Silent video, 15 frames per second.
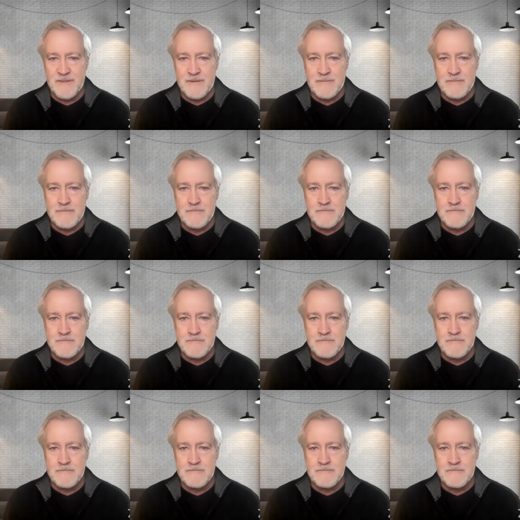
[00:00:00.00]

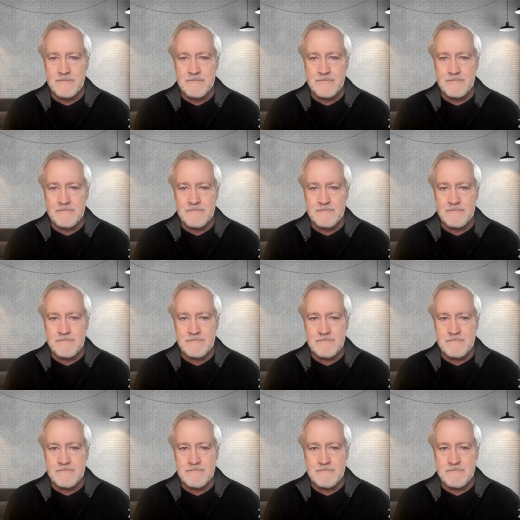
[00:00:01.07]

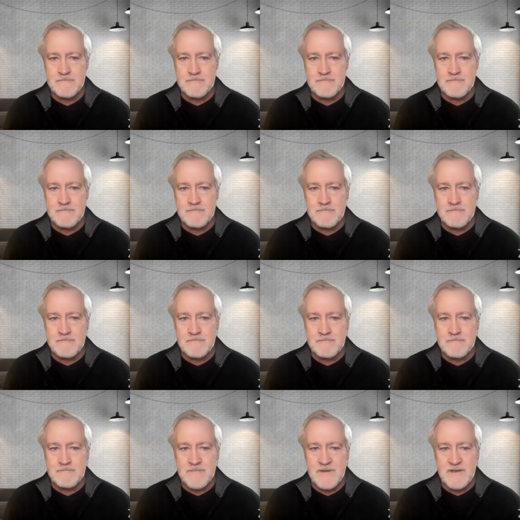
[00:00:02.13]

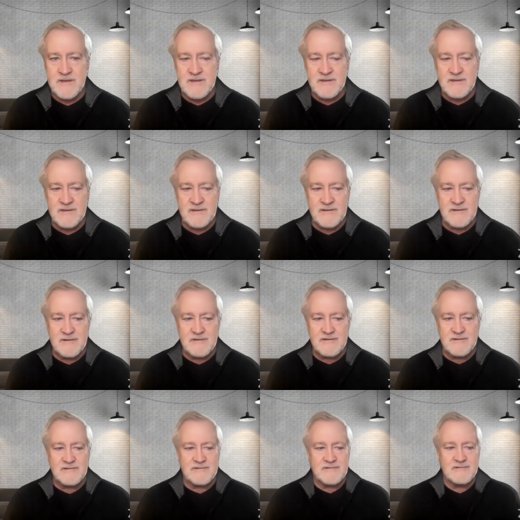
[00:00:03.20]

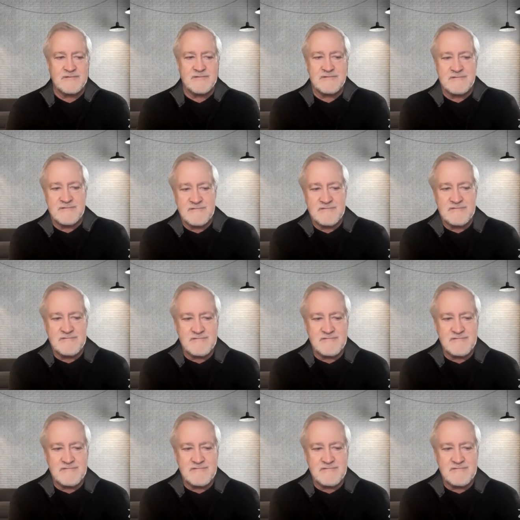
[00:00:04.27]
No one is speaking in this clip.